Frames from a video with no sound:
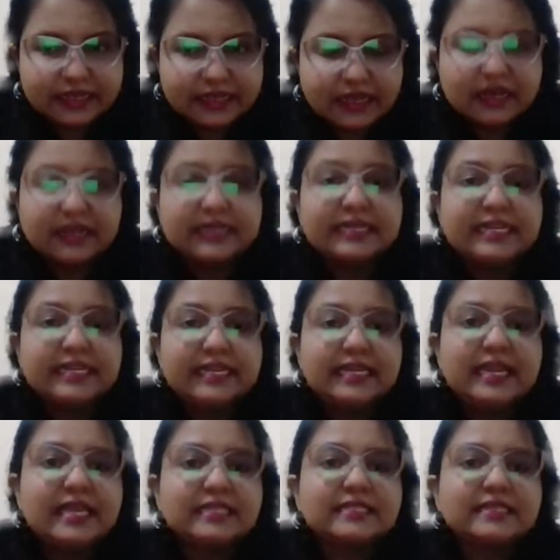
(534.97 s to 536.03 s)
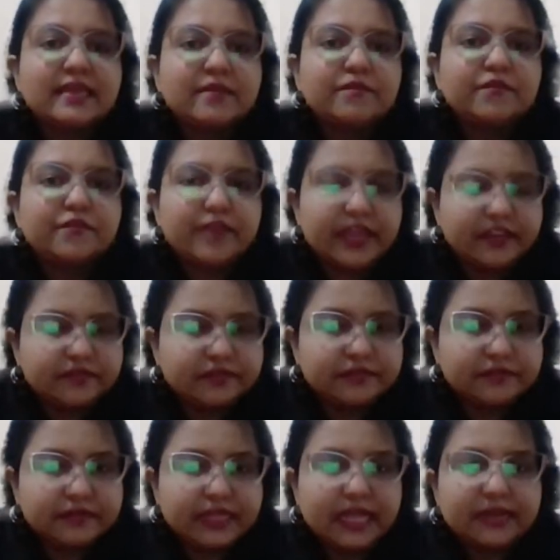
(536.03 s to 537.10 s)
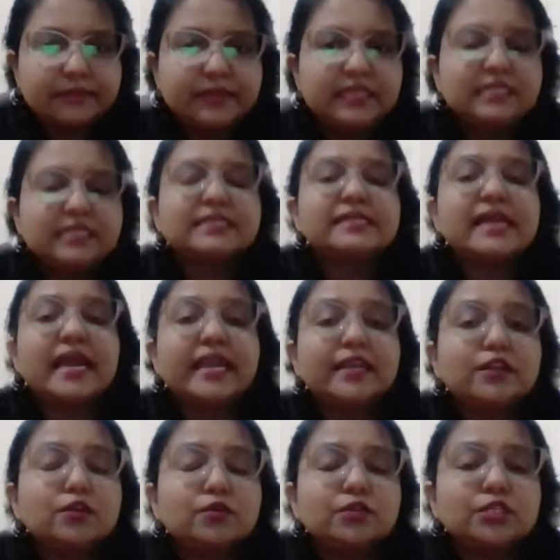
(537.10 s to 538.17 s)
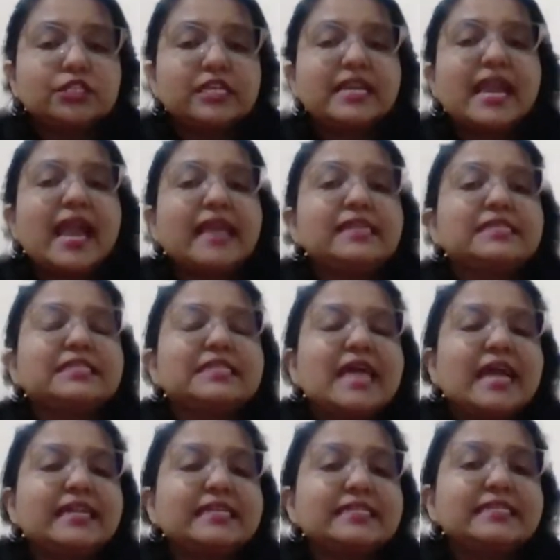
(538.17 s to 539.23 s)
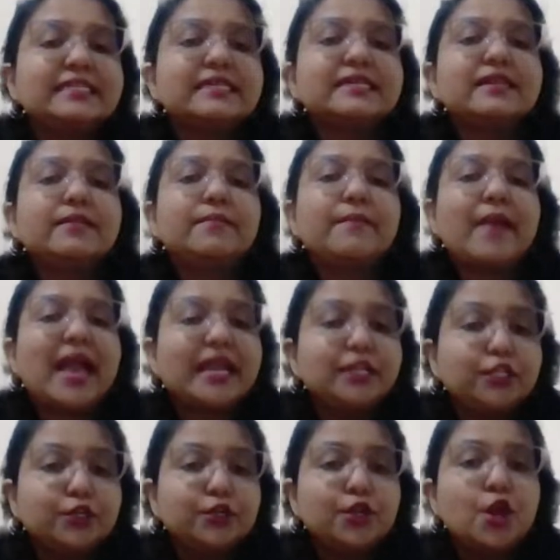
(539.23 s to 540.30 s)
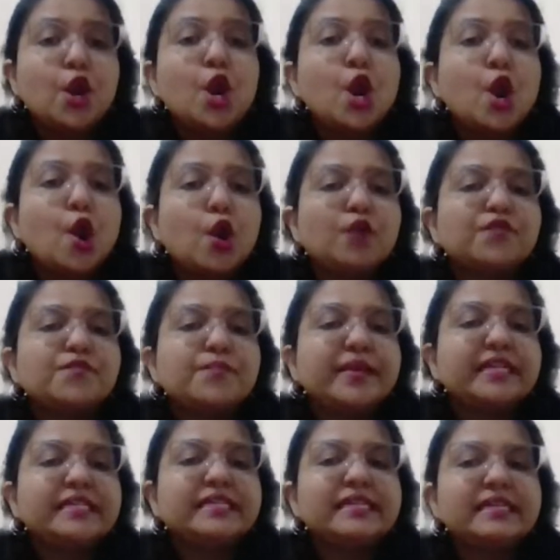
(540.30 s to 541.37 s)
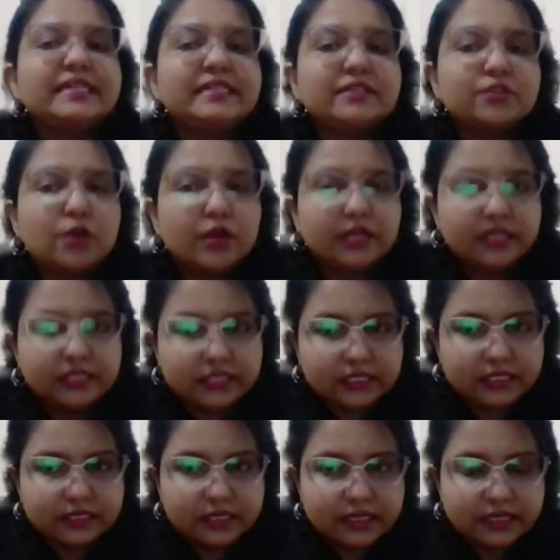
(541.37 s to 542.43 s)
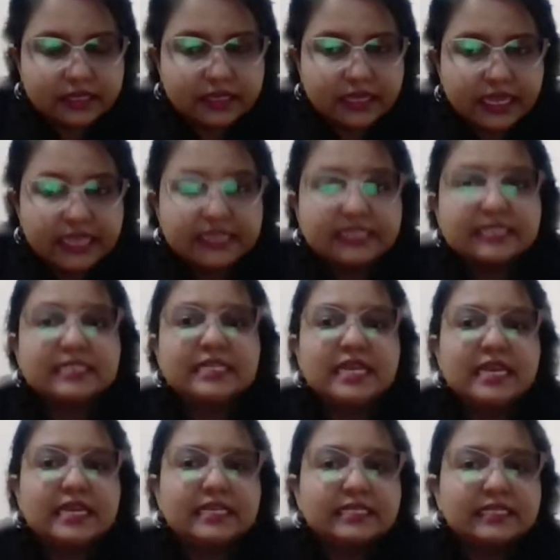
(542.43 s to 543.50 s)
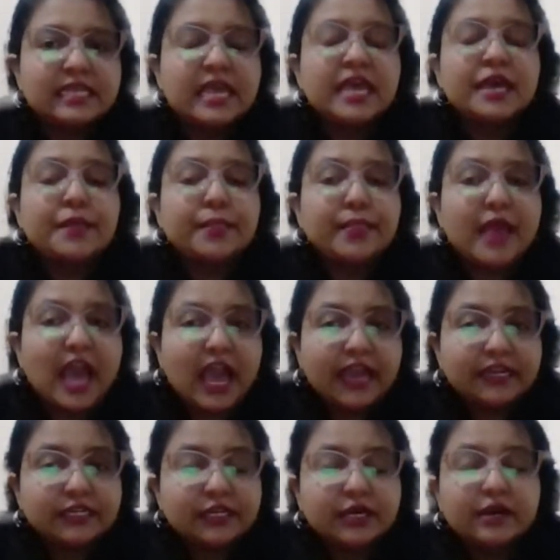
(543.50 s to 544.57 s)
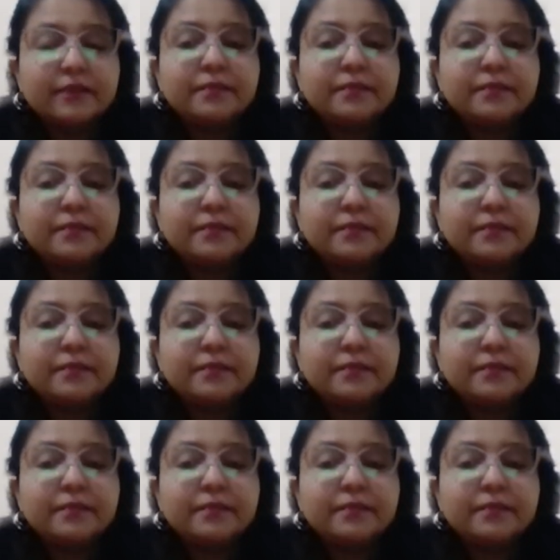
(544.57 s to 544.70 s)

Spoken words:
DSM-5, that means Diagnostic and Statistical Manual of Mental Disorders, it says that a